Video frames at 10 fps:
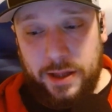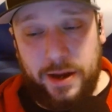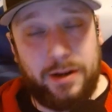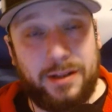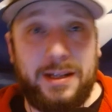
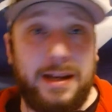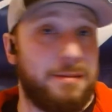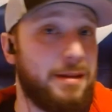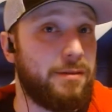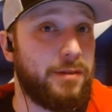they are a
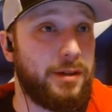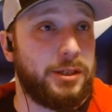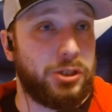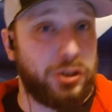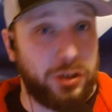team that
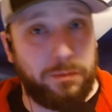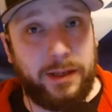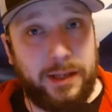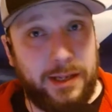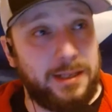really should
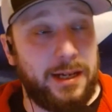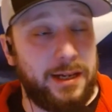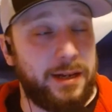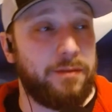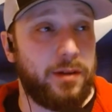be
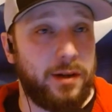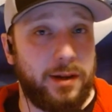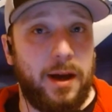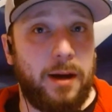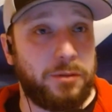contending for a
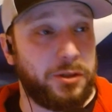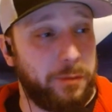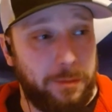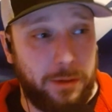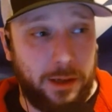cup, should
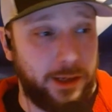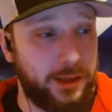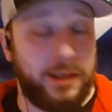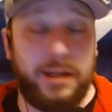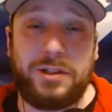be playing
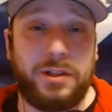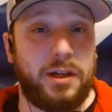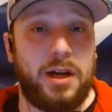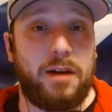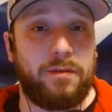in the Eastern
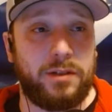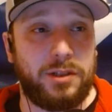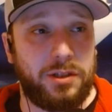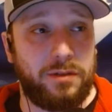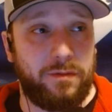
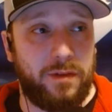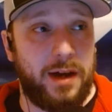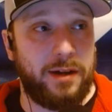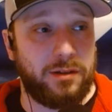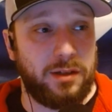Conference
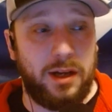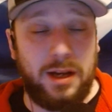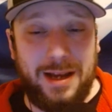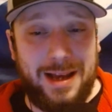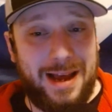Finals
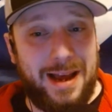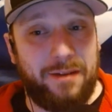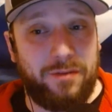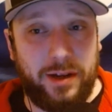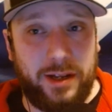
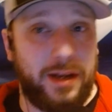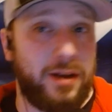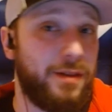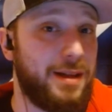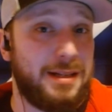every
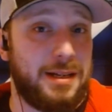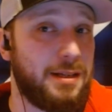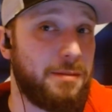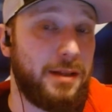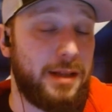year, and that's not
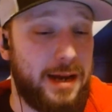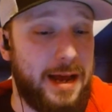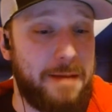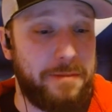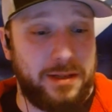something that
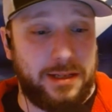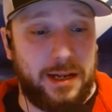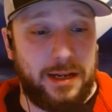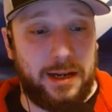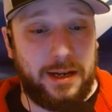happens.
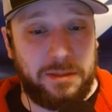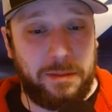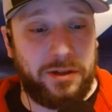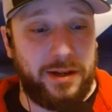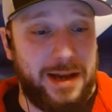And
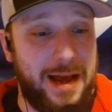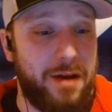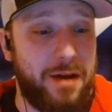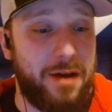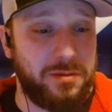especially
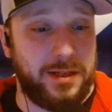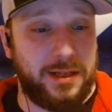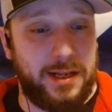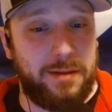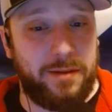now, this was
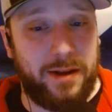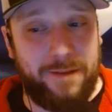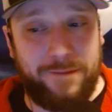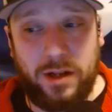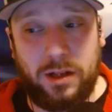a team that
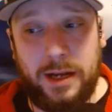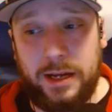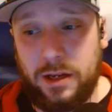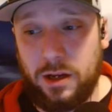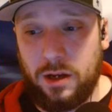I felt
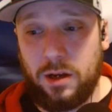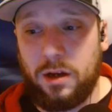like,